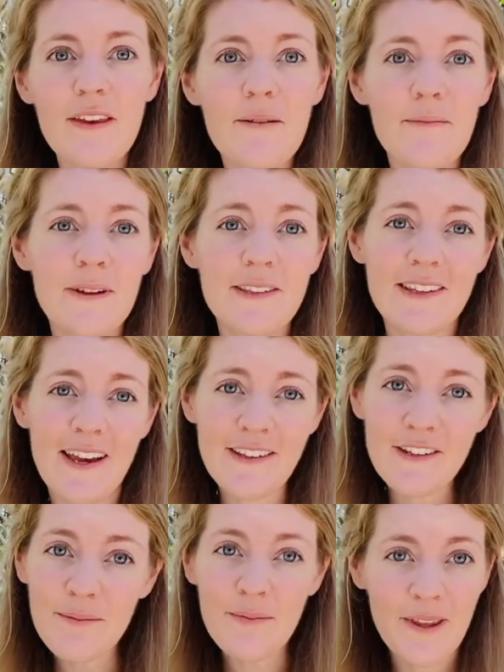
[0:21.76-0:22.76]
Besides
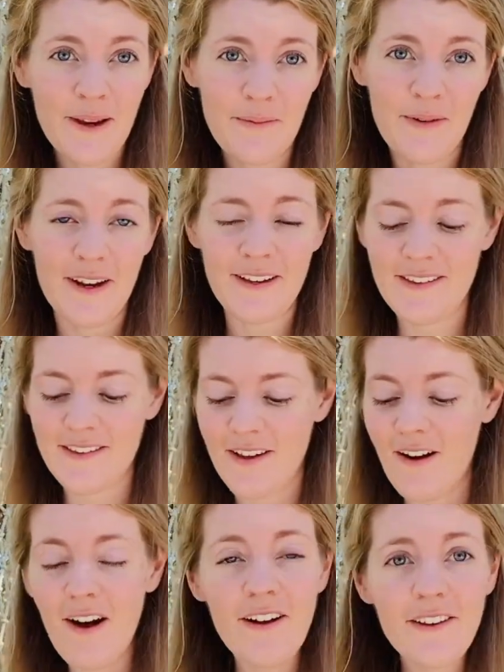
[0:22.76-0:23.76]
your plant press,
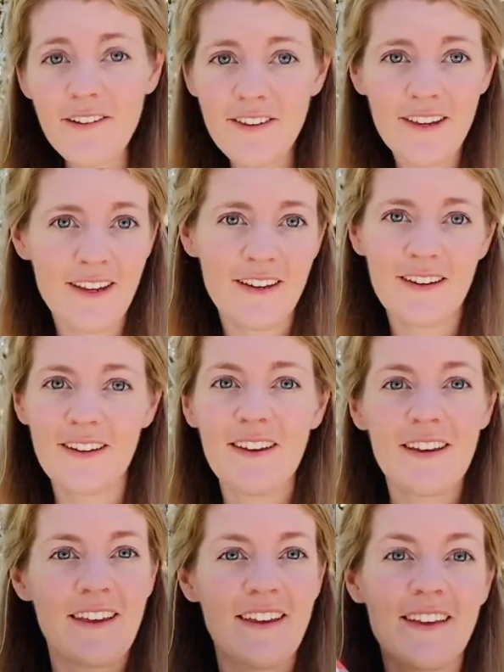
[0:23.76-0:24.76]
all you'll need
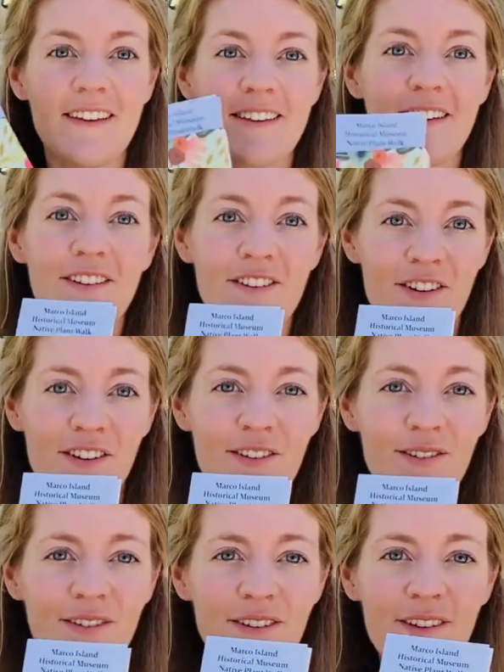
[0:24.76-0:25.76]
is a
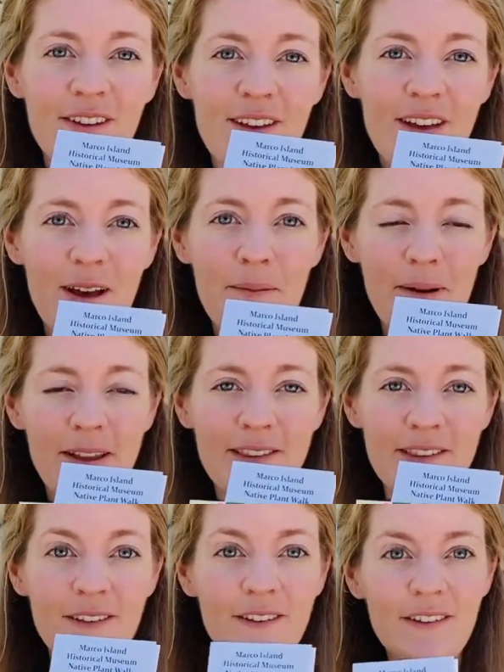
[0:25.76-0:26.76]
journal, a
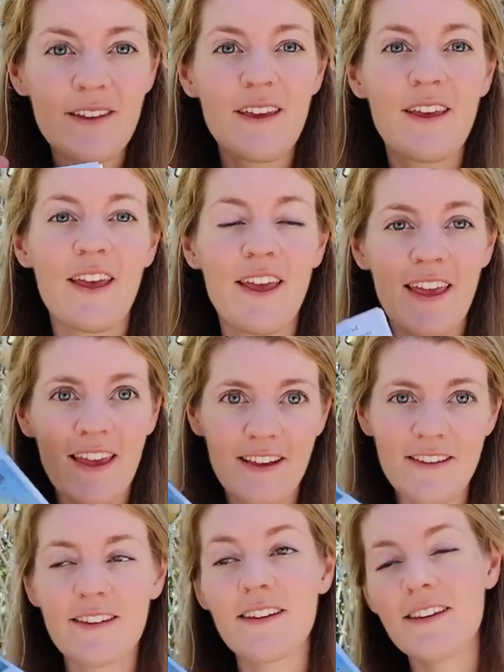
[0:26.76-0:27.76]
pencil,
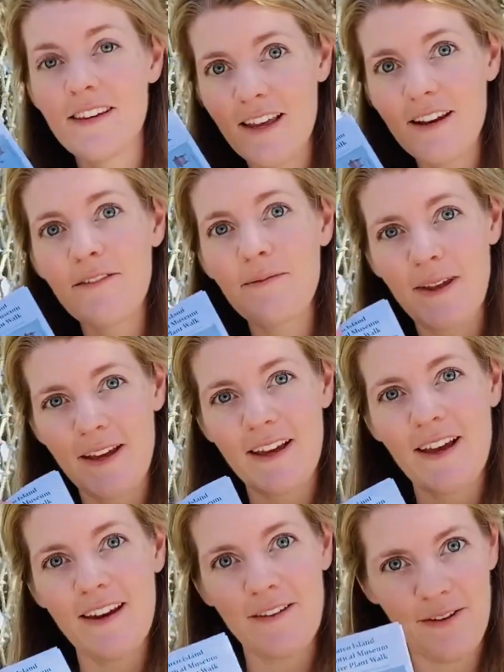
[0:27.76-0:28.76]
and a native plant
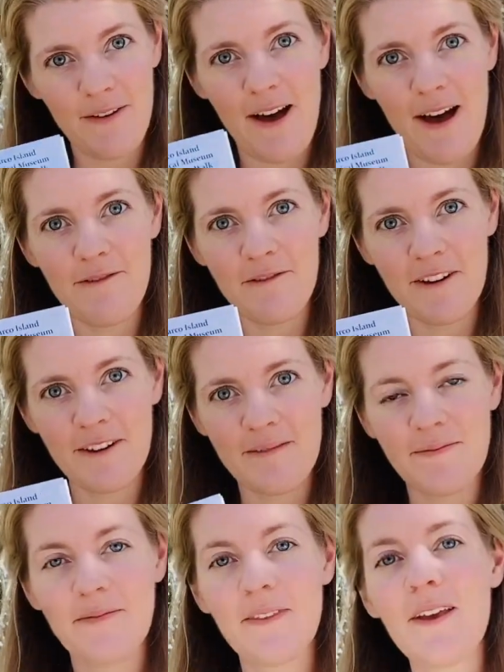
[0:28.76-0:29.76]
guide if you have one.
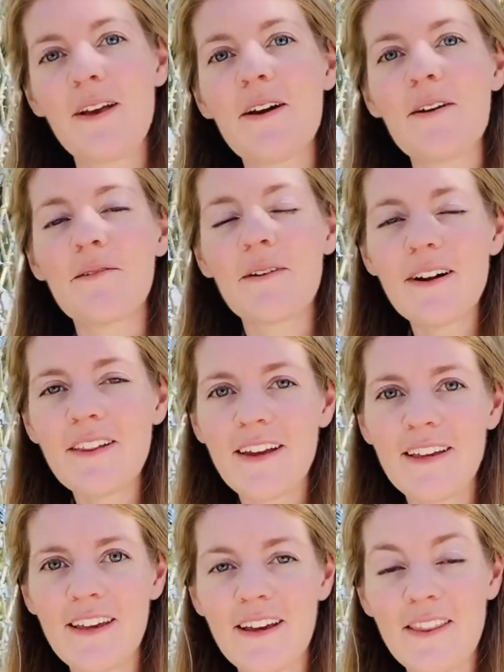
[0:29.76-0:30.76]
We're
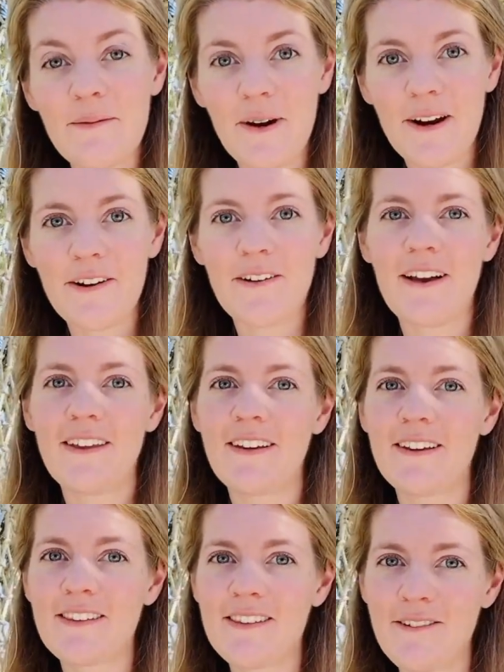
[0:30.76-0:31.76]
lucky on the Marco Island
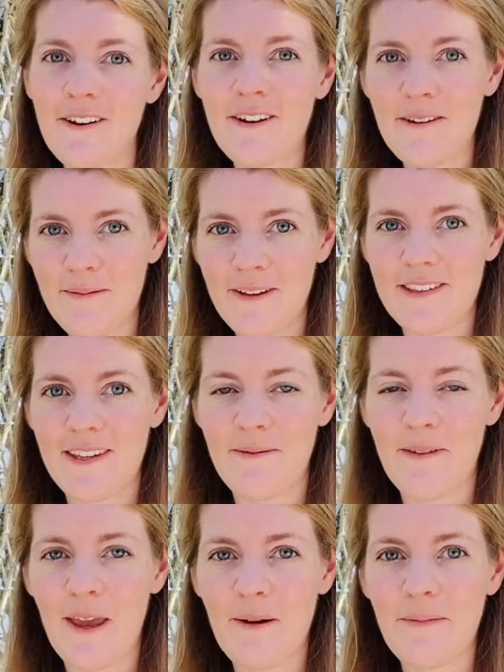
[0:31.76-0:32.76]
Historical Museum
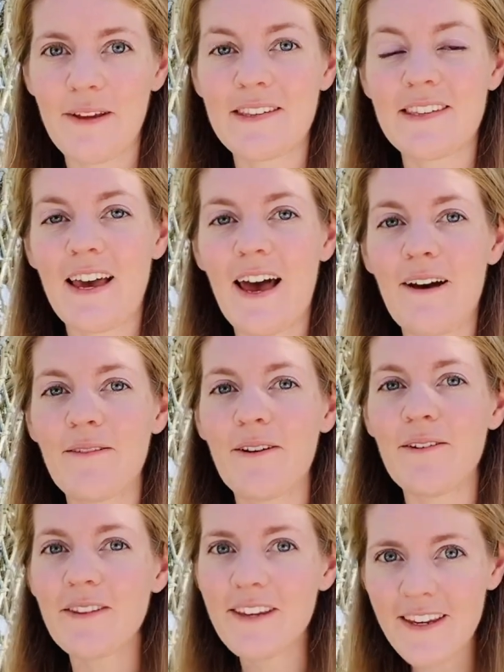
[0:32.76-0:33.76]
campus to have
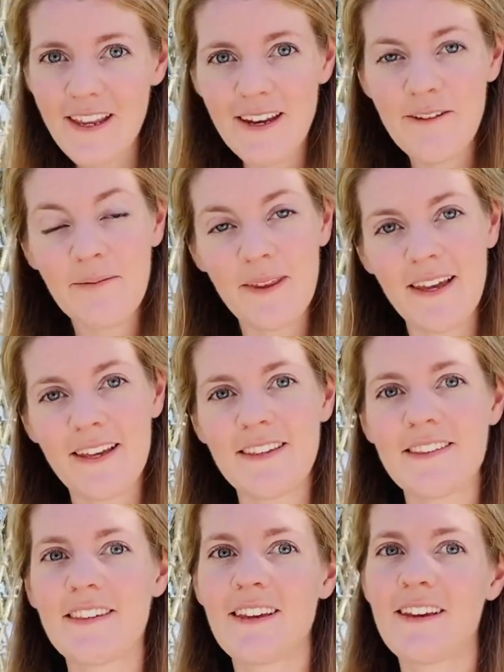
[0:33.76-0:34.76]
only native
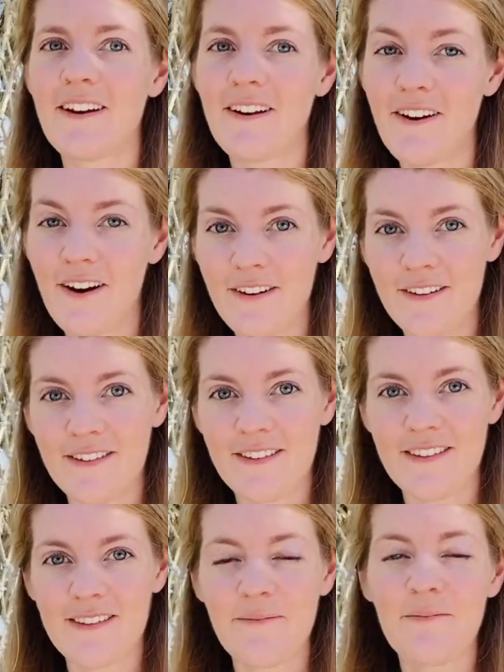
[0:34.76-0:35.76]
plants in our gardens.